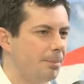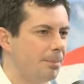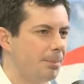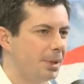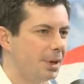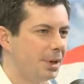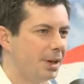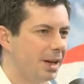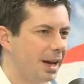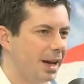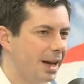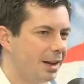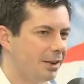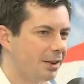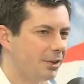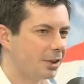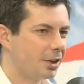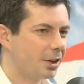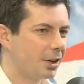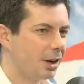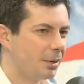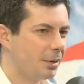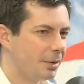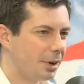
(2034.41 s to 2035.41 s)
began
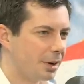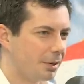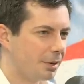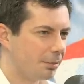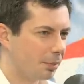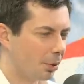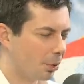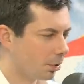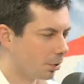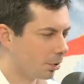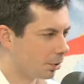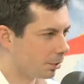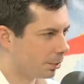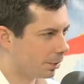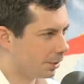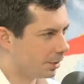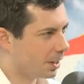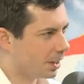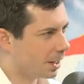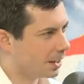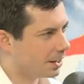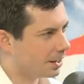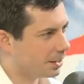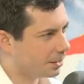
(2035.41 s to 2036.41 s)
to come on board with
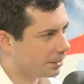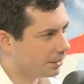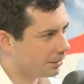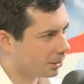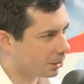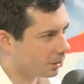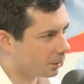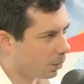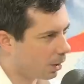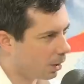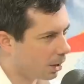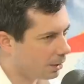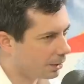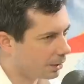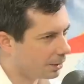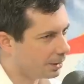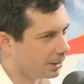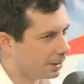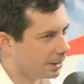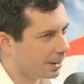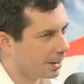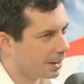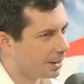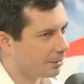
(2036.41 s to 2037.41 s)
the idea of
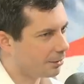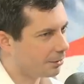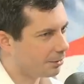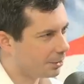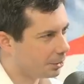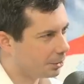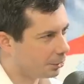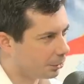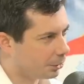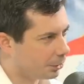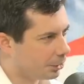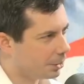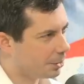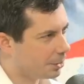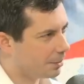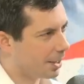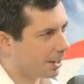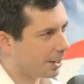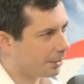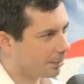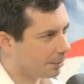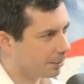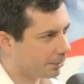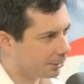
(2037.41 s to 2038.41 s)
equality and feel good
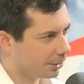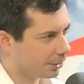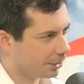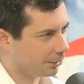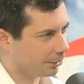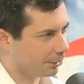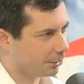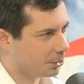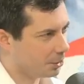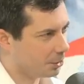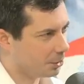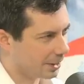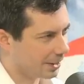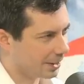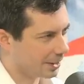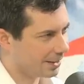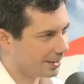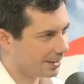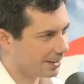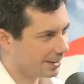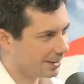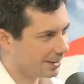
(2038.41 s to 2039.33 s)
about themselves doing it.